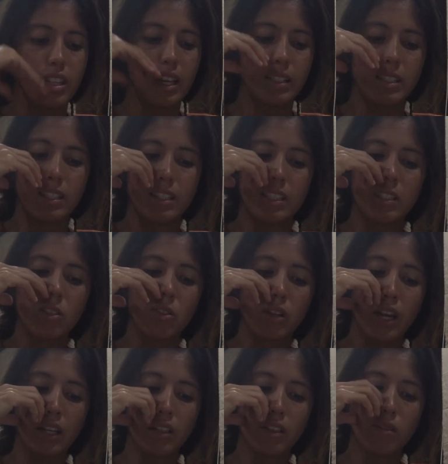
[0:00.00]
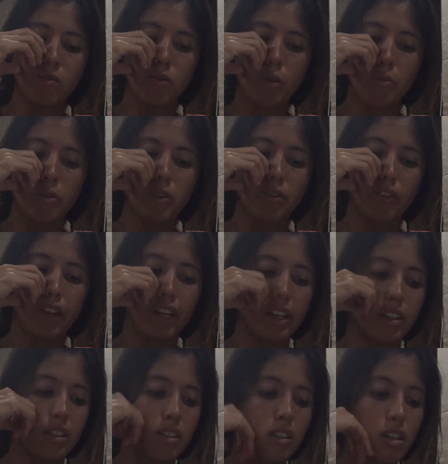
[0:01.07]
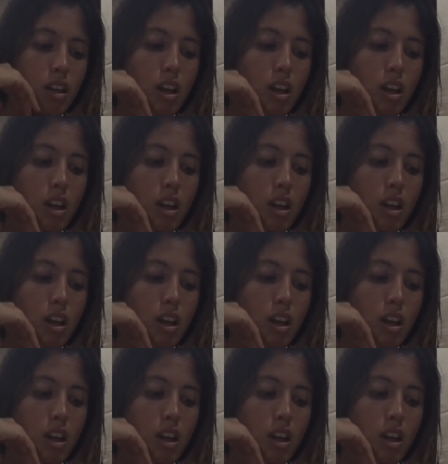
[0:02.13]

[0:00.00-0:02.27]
that's disconnected from our feelings,